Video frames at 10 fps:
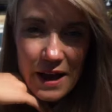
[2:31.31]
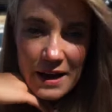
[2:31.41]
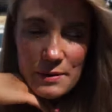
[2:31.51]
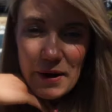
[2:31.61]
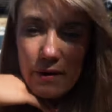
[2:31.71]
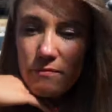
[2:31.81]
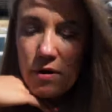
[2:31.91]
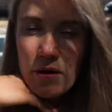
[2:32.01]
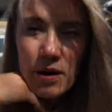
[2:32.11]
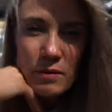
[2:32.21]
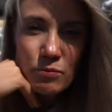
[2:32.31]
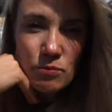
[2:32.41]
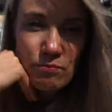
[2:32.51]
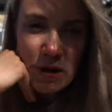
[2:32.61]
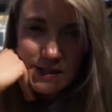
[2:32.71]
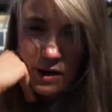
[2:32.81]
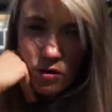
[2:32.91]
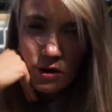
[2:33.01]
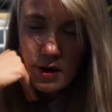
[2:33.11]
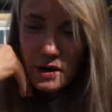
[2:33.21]
Anyway, I must get
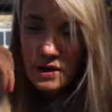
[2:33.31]
on.